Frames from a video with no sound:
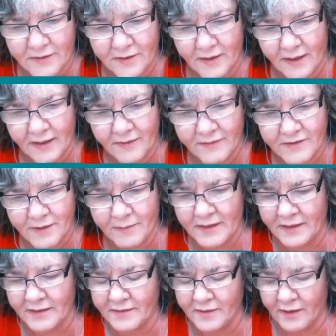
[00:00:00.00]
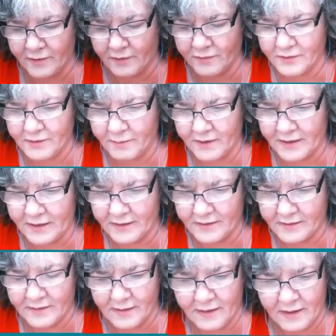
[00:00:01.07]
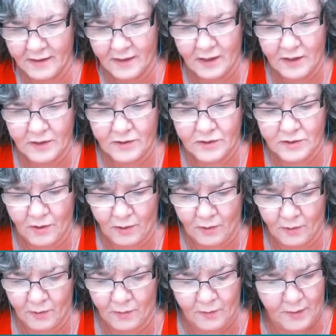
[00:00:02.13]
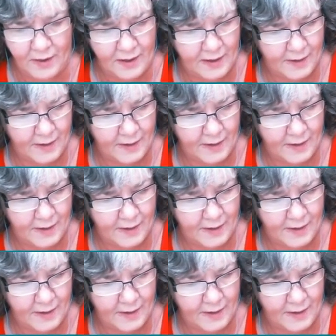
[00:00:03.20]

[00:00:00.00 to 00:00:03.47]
have some of this. I'll use some of this. So,